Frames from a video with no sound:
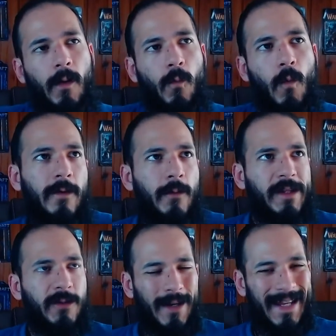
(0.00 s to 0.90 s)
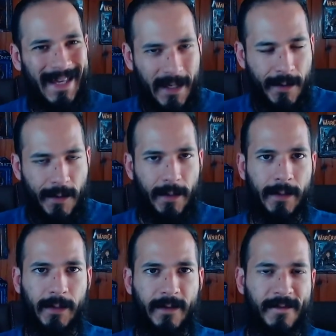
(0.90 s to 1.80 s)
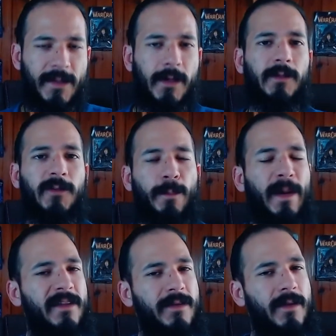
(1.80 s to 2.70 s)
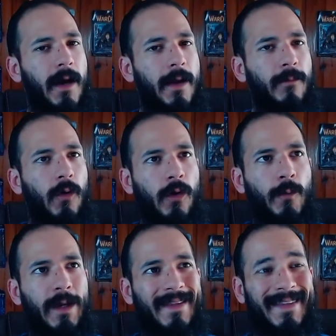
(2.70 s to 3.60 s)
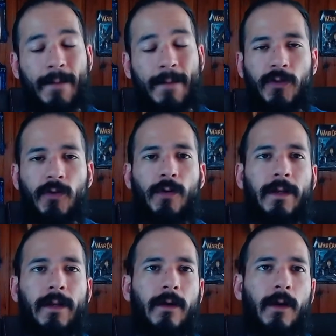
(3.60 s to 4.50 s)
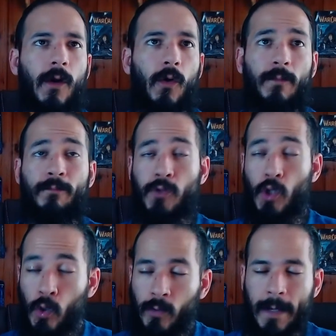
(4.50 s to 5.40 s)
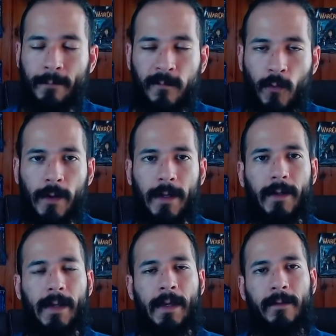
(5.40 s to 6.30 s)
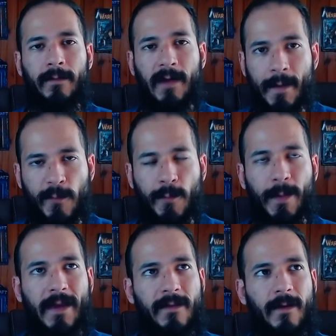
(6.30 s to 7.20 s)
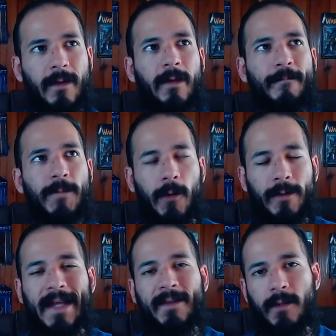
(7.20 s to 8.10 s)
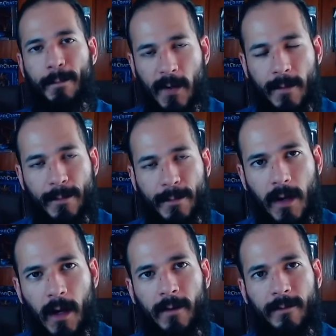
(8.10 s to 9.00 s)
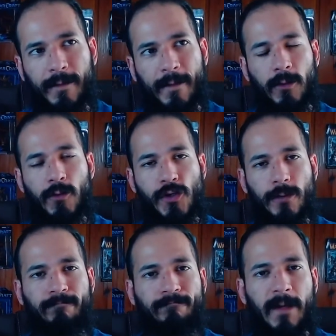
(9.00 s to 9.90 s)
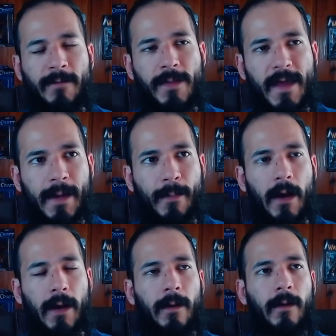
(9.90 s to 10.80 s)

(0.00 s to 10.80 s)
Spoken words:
Whether we do it here in the physical space-time, or we attempt to do it or program for it in time-space, that's the purpose of evolution, if you think about it.